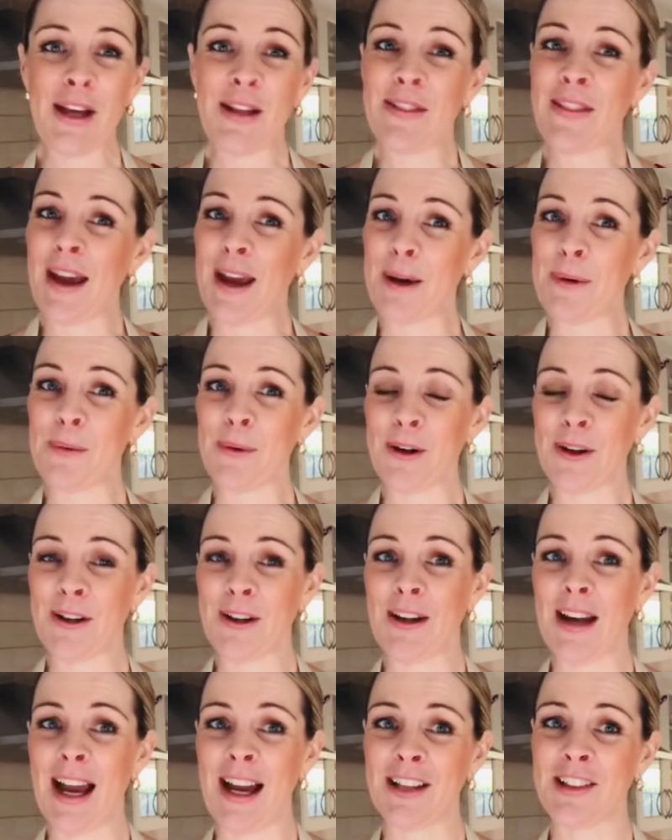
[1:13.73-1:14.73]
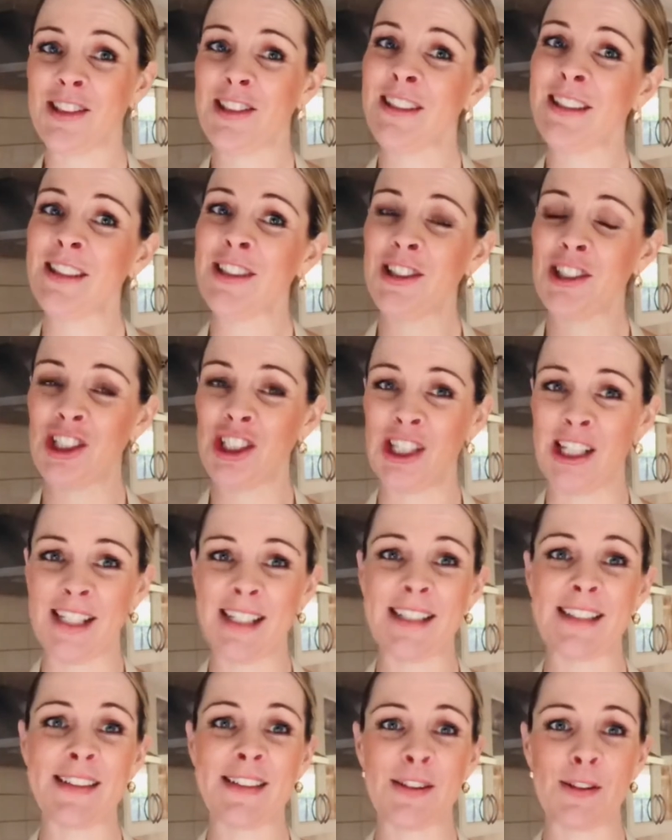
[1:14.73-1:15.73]
They were actually
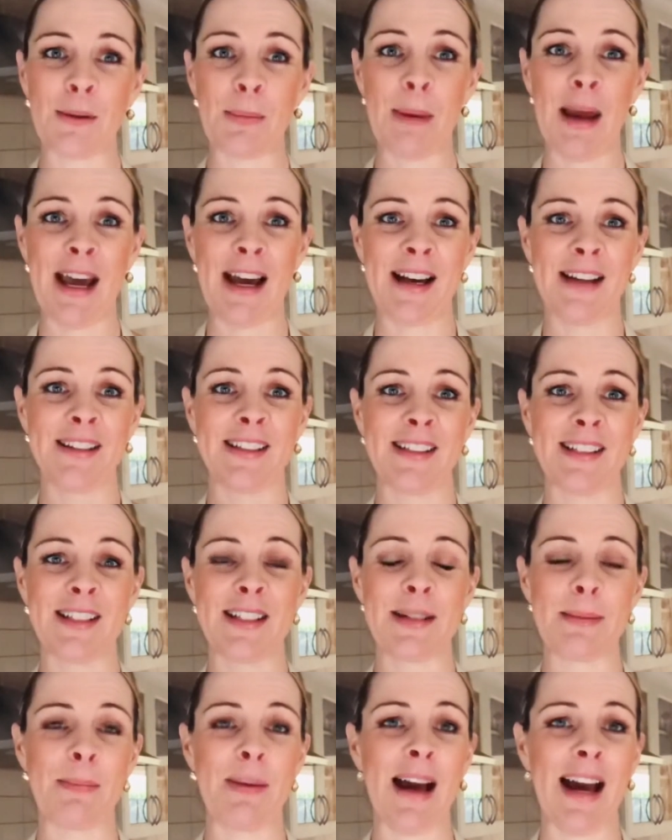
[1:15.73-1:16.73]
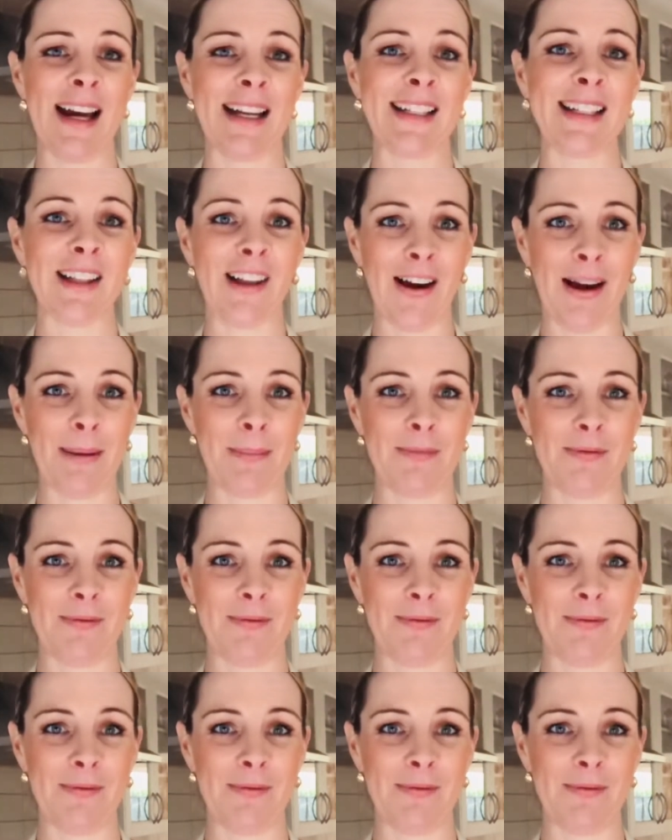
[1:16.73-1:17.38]
cheese sort of pounded into patty-like